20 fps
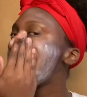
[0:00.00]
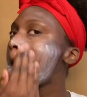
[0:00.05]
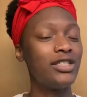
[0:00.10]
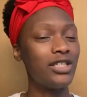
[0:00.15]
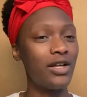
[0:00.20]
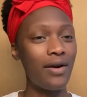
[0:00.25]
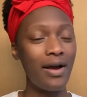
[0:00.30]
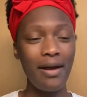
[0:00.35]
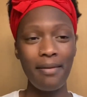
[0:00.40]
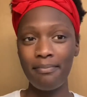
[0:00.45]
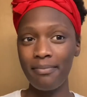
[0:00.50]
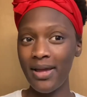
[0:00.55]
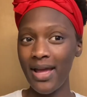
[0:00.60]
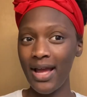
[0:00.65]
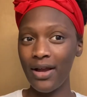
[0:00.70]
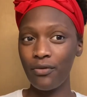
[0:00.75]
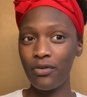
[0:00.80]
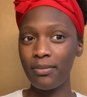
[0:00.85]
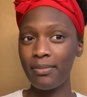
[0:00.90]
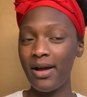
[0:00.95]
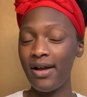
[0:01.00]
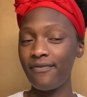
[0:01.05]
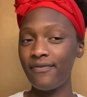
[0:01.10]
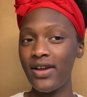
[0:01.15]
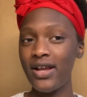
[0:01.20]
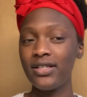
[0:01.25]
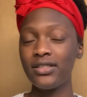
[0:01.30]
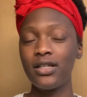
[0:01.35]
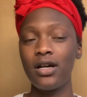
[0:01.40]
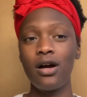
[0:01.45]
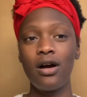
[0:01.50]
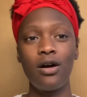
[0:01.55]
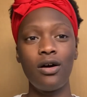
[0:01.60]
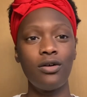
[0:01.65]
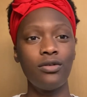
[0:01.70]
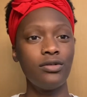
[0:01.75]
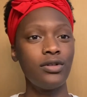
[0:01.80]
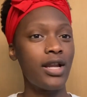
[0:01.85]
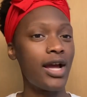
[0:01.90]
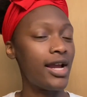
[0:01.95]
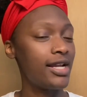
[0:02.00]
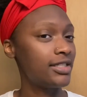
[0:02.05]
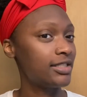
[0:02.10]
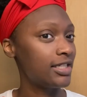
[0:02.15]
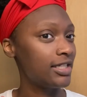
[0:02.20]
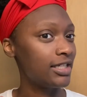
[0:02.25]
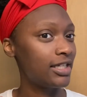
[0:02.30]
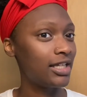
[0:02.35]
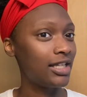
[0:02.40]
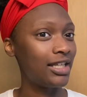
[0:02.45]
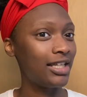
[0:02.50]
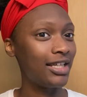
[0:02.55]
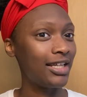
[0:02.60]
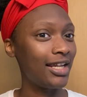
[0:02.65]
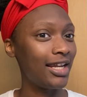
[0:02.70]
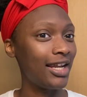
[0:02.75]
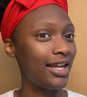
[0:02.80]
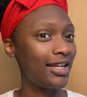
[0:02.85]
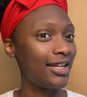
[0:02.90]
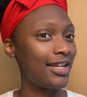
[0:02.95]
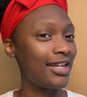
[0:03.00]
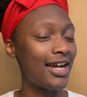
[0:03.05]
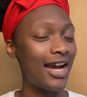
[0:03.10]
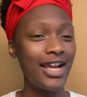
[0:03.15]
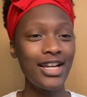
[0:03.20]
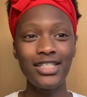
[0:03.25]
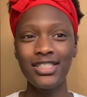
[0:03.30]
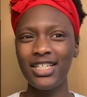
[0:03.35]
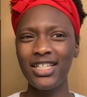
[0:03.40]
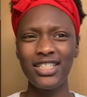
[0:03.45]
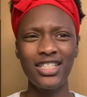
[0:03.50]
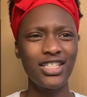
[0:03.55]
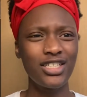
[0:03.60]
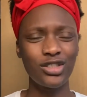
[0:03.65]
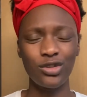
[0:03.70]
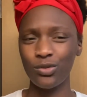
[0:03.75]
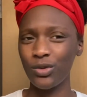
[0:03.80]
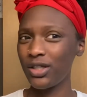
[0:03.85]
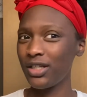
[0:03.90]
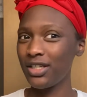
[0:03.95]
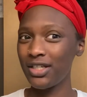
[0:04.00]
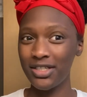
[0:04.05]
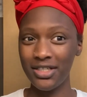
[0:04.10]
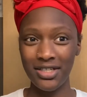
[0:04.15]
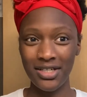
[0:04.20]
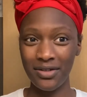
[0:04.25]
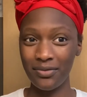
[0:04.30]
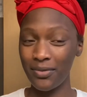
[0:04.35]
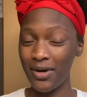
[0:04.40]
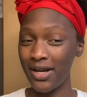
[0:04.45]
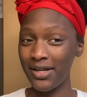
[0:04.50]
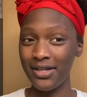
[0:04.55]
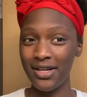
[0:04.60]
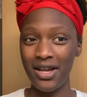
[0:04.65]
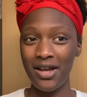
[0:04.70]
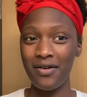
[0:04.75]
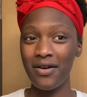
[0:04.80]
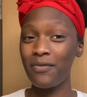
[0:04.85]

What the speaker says: So I'm back with my face all nice and clean. It honestly looks really good right now.